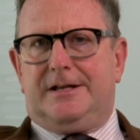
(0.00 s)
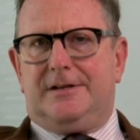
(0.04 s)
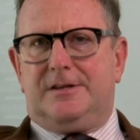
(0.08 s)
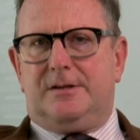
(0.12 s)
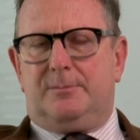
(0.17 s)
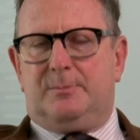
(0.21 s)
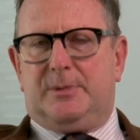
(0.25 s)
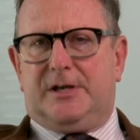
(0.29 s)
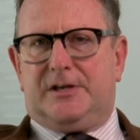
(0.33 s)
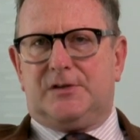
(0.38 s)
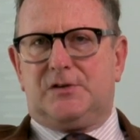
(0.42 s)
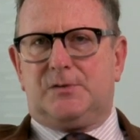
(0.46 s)
in the
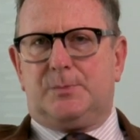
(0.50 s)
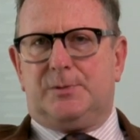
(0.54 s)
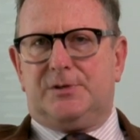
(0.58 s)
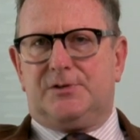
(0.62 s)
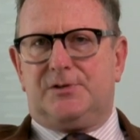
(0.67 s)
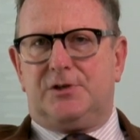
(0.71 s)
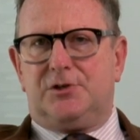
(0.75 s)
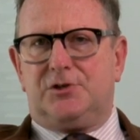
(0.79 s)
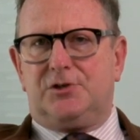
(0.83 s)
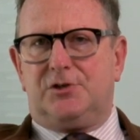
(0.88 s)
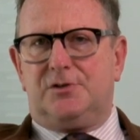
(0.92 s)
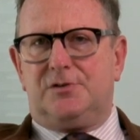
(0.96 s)
best
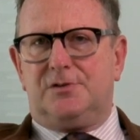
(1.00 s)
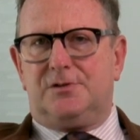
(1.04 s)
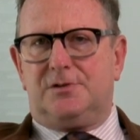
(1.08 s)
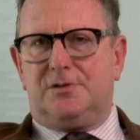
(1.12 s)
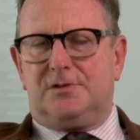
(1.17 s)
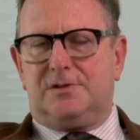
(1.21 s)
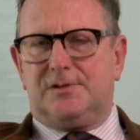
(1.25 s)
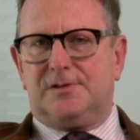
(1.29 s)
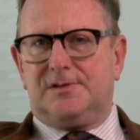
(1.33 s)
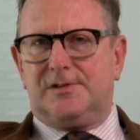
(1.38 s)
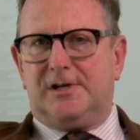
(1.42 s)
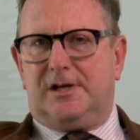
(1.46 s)
position to
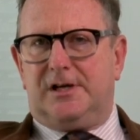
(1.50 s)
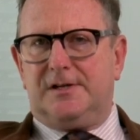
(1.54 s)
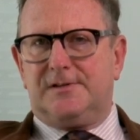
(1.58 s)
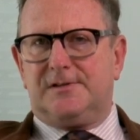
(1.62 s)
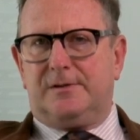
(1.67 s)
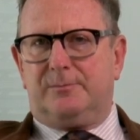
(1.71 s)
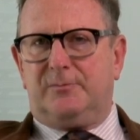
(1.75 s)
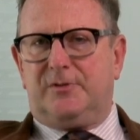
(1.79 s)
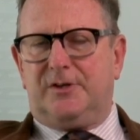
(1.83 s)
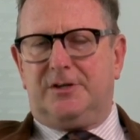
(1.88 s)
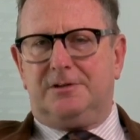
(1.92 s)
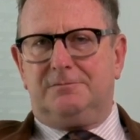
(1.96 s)
decide
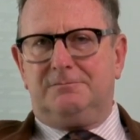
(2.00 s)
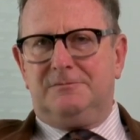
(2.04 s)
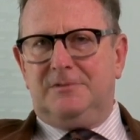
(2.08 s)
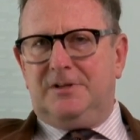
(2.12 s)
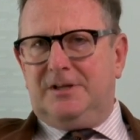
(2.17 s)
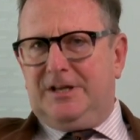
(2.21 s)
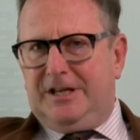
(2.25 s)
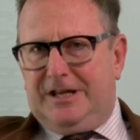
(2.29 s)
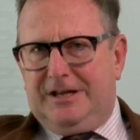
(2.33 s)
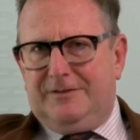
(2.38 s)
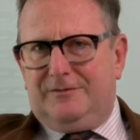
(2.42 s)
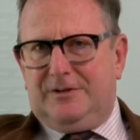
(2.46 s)
something,
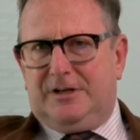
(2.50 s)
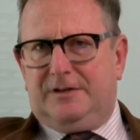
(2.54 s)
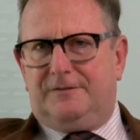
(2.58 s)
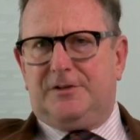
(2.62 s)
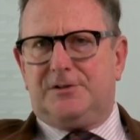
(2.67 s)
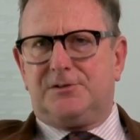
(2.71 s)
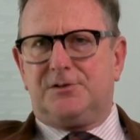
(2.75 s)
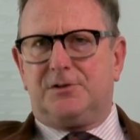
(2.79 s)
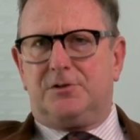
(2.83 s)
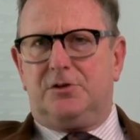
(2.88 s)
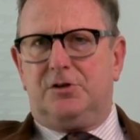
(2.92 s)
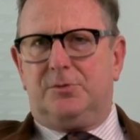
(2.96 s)
even if
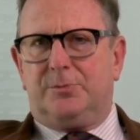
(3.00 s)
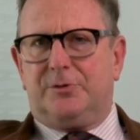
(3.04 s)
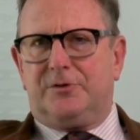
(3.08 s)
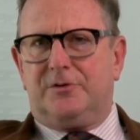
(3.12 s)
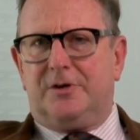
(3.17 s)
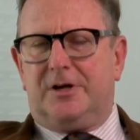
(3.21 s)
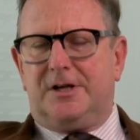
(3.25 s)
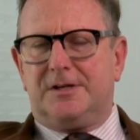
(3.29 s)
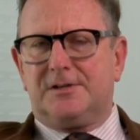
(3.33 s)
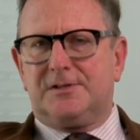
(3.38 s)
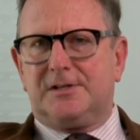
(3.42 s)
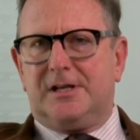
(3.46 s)
it's a human
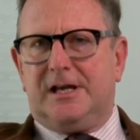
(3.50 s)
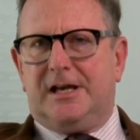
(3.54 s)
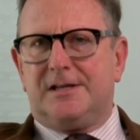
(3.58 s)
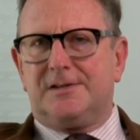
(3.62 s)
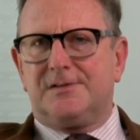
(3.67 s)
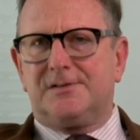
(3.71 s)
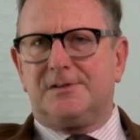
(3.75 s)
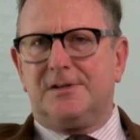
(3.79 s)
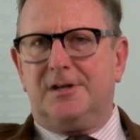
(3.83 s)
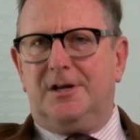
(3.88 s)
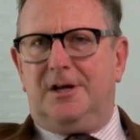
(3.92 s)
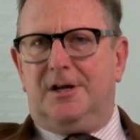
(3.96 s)
rights
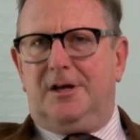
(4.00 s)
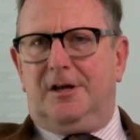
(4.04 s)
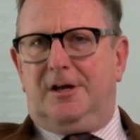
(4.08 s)
case,